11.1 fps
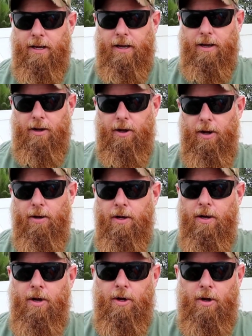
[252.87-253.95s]
and
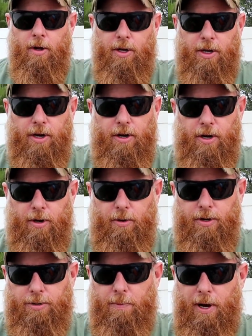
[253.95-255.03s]
get it into a
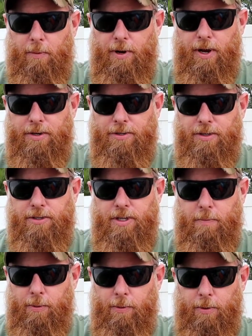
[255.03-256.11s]
good spot where you guys can see
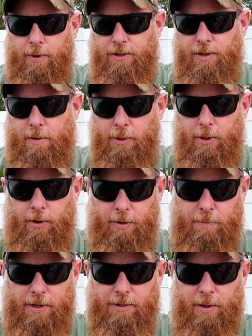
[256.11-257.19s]
me, where the wind's not blowing
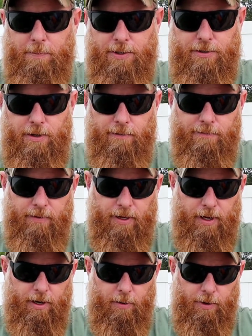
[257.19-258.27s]
and messing up the stuff.
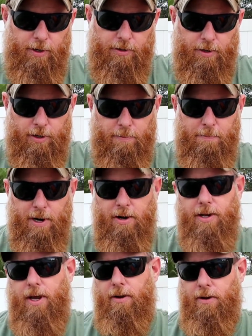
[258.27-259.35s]
And we're going to talk the
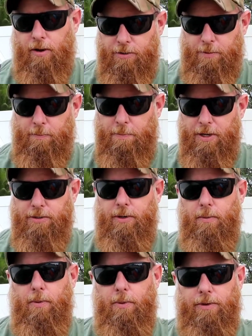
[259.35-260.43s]
barricade on some
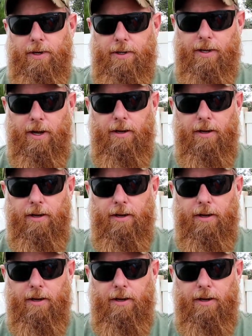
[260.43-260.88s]
basic rules like that.